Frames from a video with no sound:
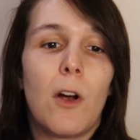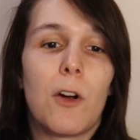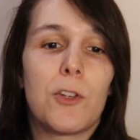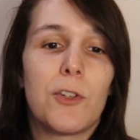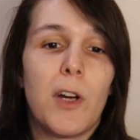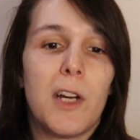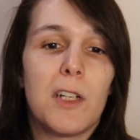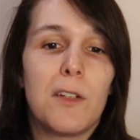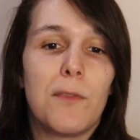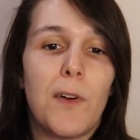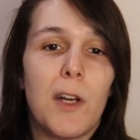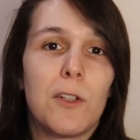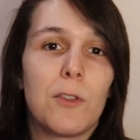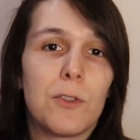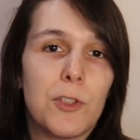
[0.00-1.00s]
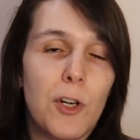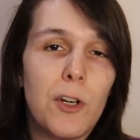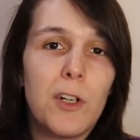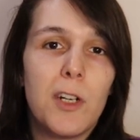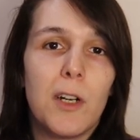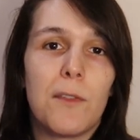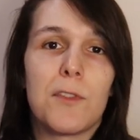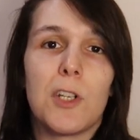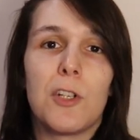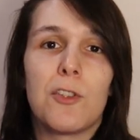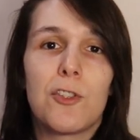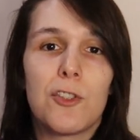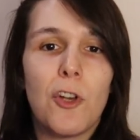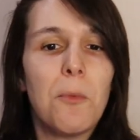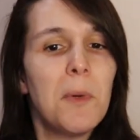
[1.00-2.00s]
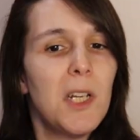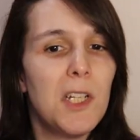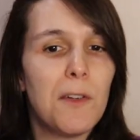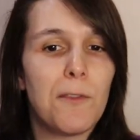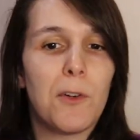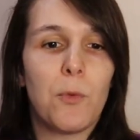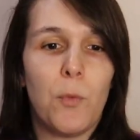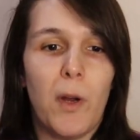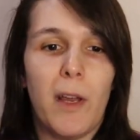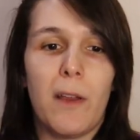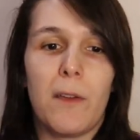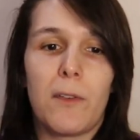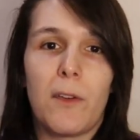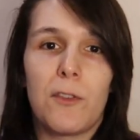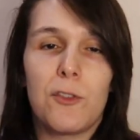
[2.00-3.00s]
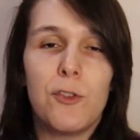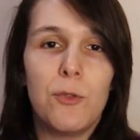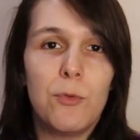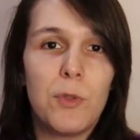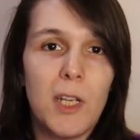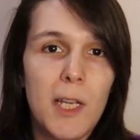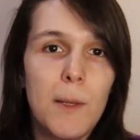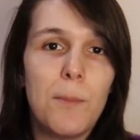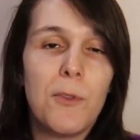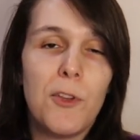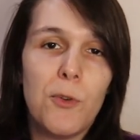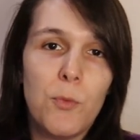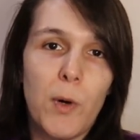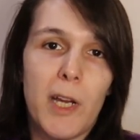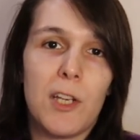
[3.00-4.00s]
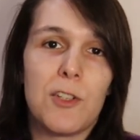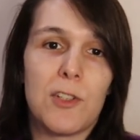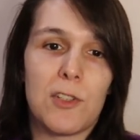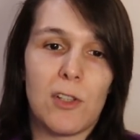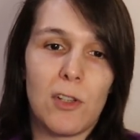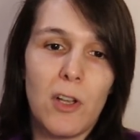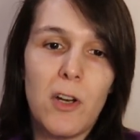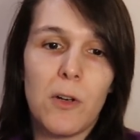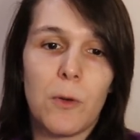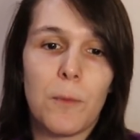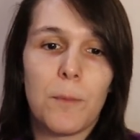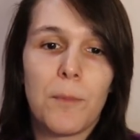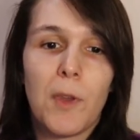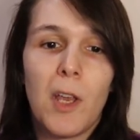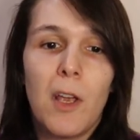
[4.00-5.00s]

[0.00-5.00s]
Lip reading: are trying to find alternatives in so many different ways to keep their wages low.